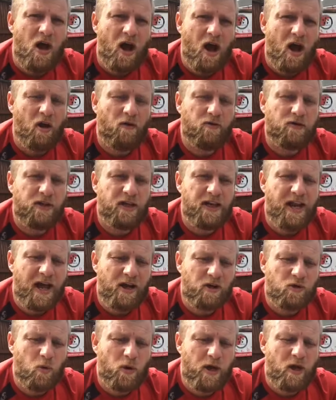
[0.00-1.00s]
And obviously
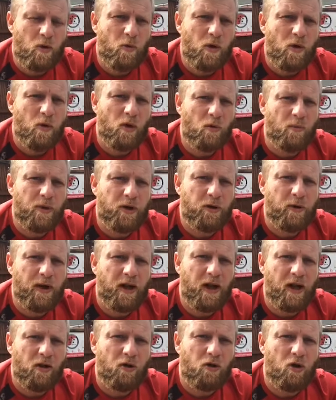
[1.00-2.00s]
next week we will be doing
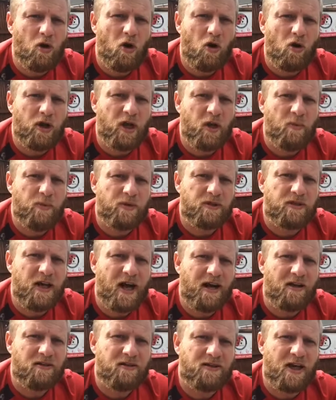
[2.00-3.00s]
a little goalkeeper
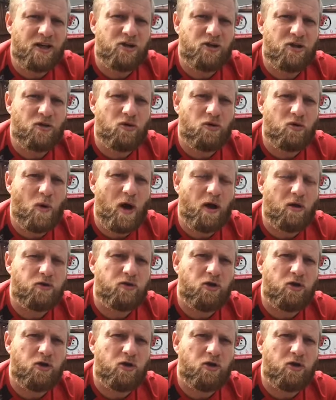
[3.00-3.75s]
style session as well.